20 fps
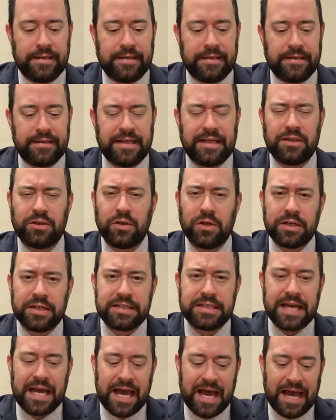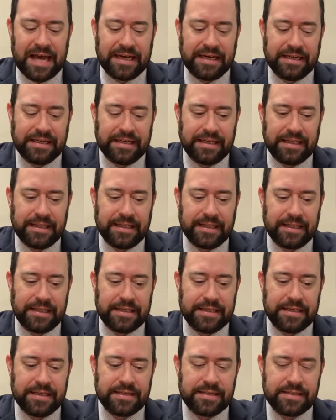They looked at
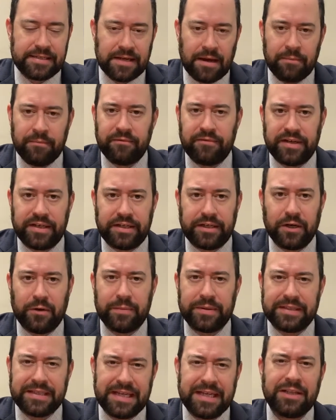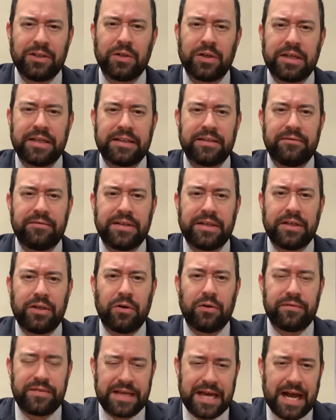some video, but they didn't look at the video
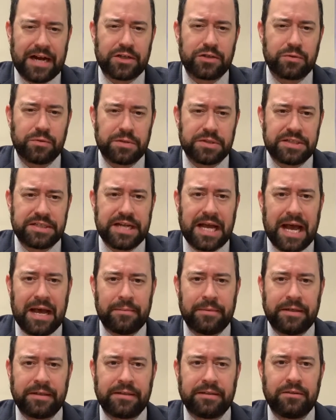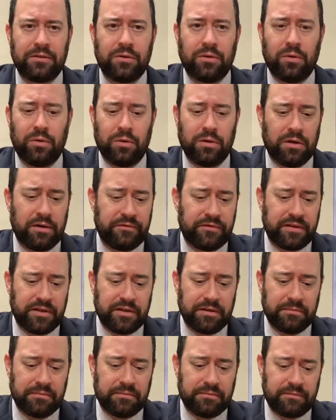of the actual stabbing or of
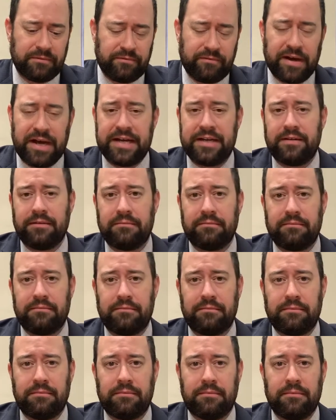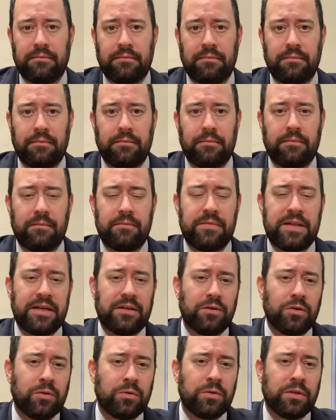the fight. They
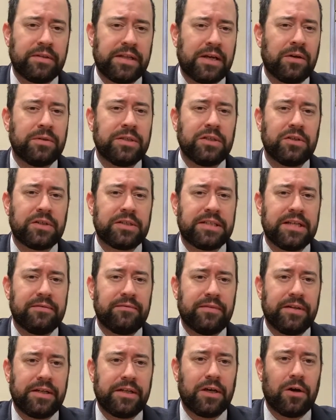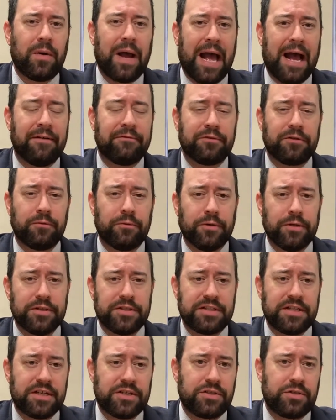only looked at video afterwards
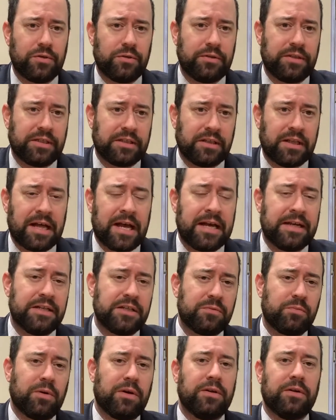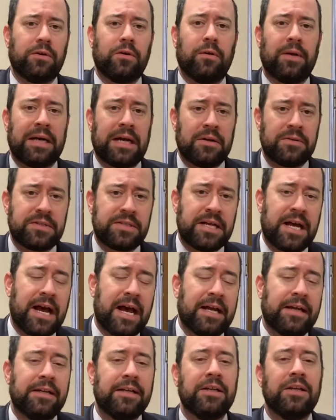that showed the client and his brother going outside